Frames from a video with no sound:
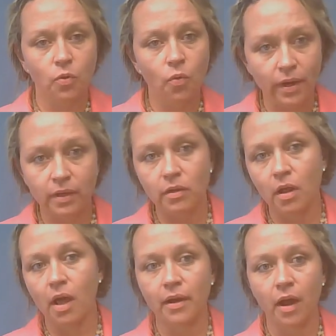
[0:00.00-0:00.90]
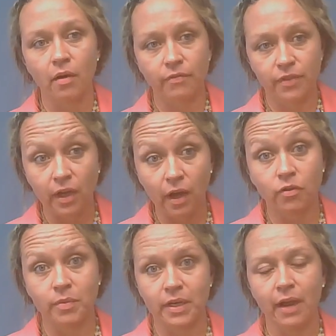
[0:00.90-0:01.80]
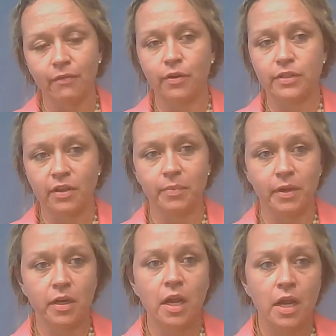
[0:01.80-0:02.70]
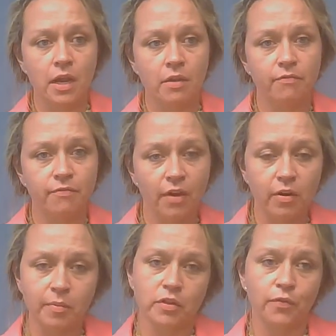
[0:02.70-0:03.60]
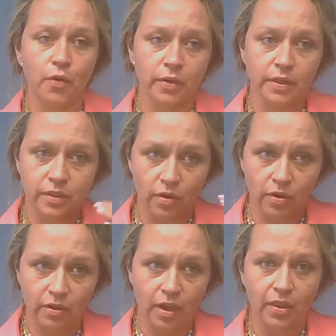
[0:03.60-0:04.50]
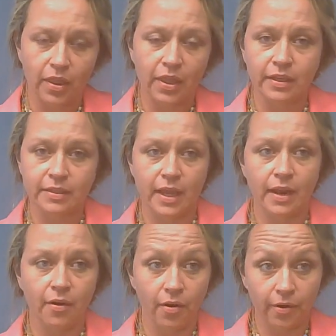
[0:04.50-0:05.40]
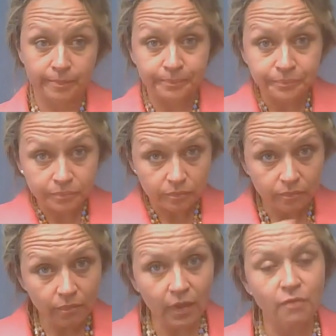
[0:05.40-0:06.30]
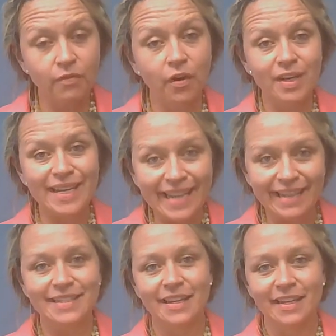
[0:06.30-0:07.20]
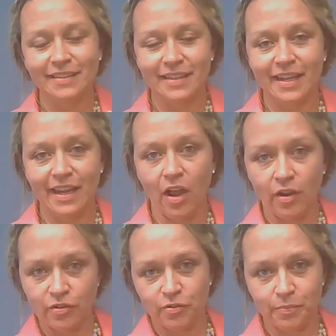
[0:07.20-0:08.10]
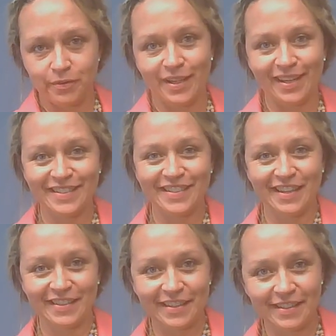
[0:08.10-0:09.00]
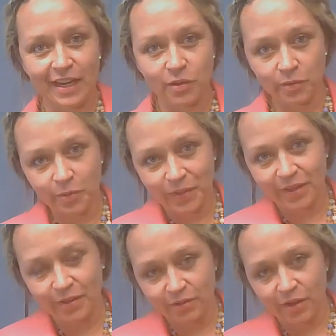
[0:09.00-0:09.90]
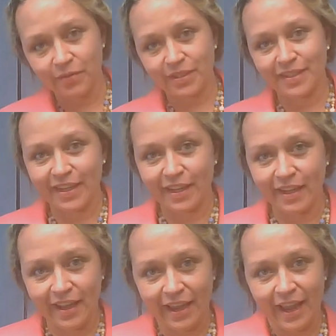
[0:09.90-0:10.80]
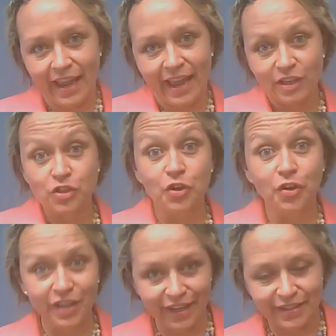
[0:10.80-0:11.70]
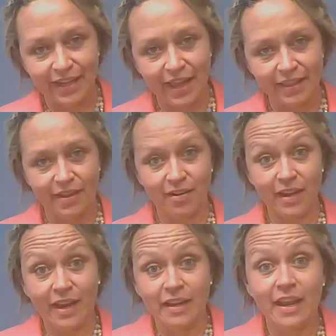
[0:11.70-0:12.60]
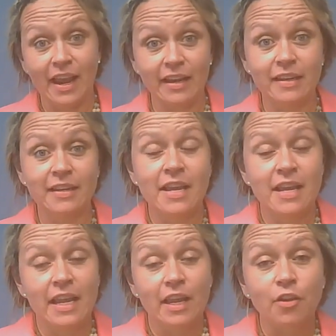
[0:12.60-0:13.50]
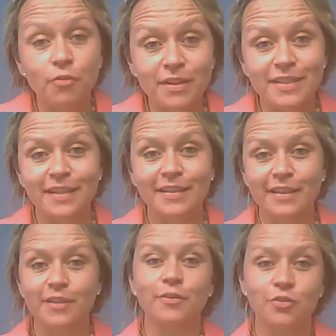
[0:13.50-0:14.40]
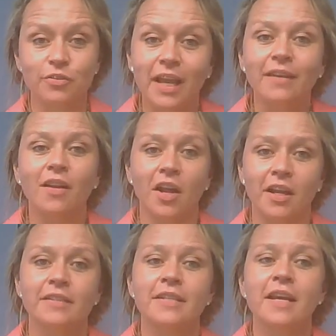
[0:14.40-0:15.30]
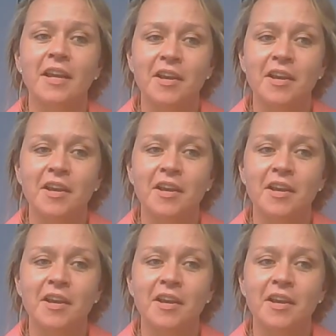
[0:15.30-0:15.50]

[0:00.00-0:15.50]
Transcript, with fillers: quite a lot of the government efforts have been very much focused on on things that are very neatly 100% uh, sustainable but there's obviously a, a journey to get there and, and, and increasingly closer deadlines